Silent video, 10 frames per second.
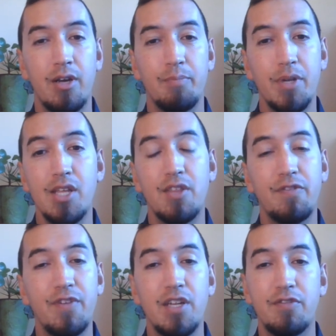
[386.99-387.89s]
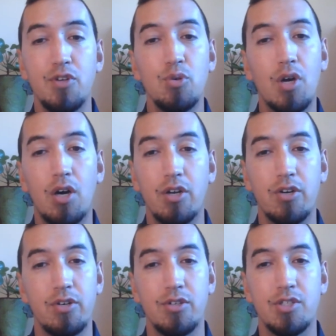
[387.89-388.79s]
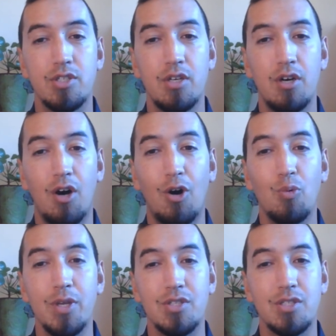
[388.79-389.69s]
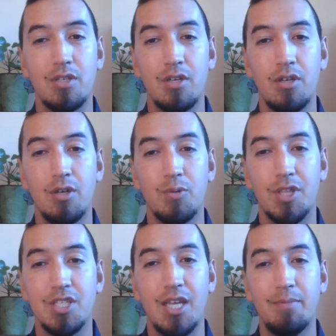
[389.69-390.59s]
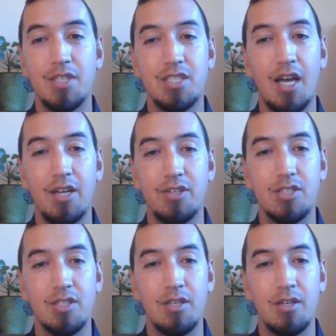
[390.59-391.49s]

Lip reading: beneath the feet of new conquerors, always with the same desires.